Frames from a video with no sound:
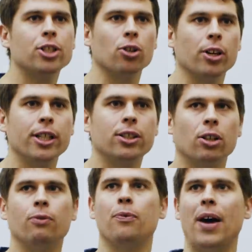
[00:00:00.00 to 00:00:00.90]
choice
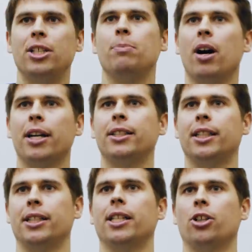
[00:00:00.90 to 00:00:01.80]
of a veggie burger
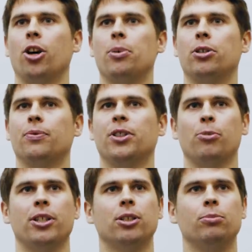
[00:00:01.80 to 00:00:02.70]
six years ago because of his
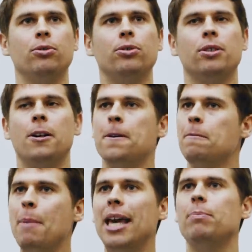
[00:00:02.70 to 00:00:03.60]
principles?
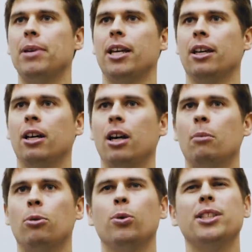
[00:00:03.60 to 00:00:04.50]
Maybe.
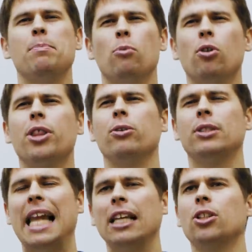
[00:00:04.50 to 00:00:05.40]
But was it more that it
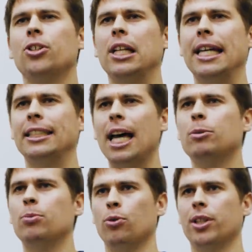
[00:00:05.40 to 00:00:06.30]
was less socially
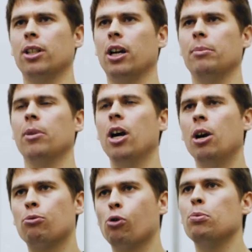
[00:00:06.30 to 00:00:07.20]
acceptable at the time
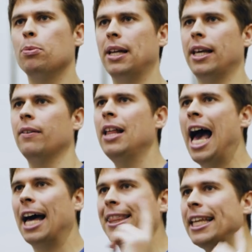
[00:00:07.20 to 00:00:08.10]
Probably.
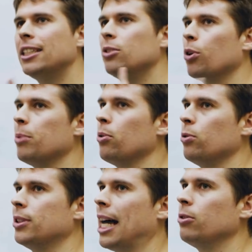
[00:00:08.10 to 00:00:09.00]
And this is what it
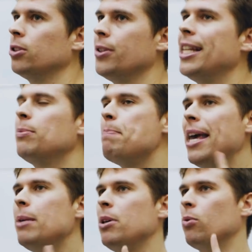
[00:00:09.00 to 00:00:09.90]
boils down to. And this
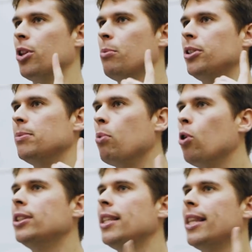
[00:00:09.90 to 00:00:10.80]
may be one of the most
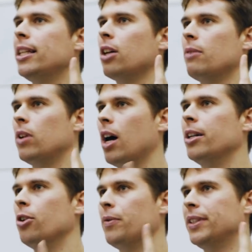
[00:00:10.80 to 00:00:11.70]
important things that I've
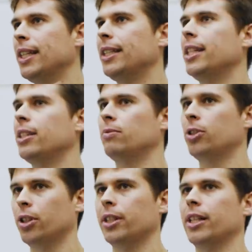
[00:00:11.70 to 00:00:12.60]
learned in over six years of
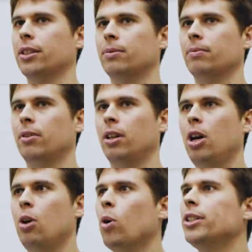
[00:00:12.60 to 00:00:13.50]
doing this.
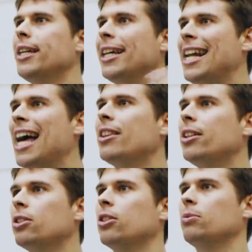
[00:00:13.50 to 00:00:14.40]
Once you connect
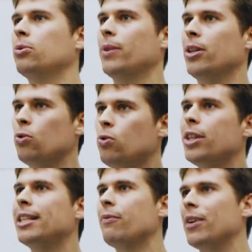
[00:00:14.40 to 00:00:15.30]
the dots between all
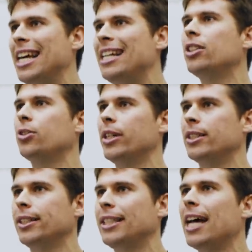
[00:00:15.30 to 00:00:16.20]
the different
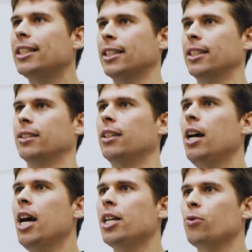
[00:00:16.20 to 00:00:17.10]
industries and sectors,
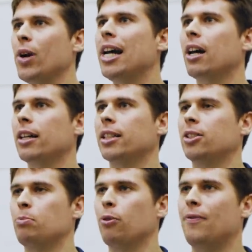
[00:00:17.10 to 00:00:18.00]
you realize
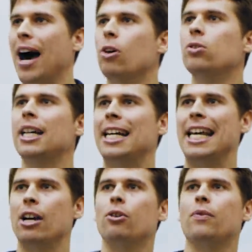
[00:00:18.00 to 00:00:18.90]
there's a profound and
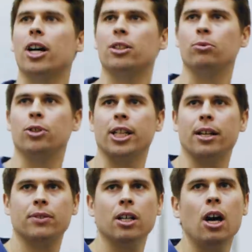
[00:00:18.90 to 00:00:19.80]
irreversible
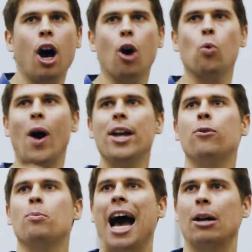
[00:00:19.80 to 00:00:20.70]
shift away
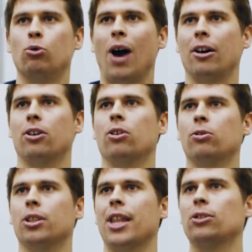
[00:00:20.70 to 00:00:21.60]
from animal
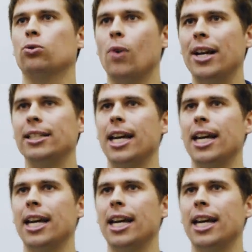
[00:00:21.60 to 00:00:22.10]
agriculture that's already